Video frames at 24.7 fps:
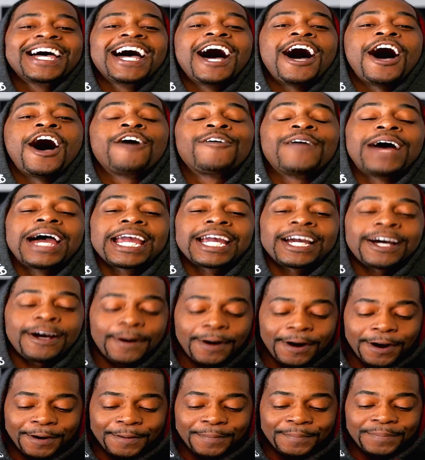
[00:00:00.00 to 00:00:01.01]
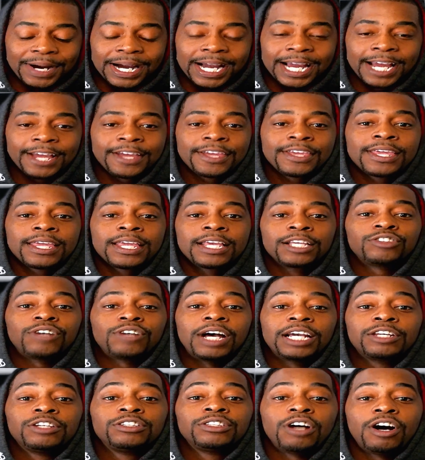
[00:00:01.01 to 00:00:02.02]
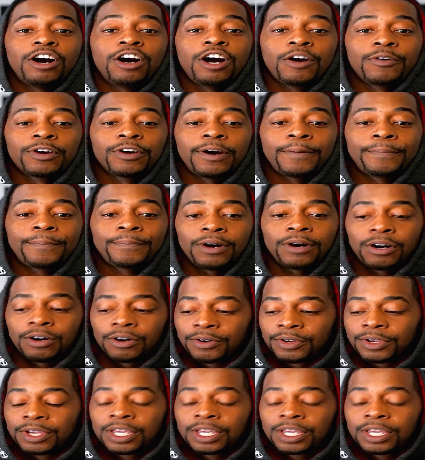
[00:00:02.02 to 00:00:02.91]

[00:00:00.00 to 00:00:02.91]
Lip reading: All right. But so I use RL Pro.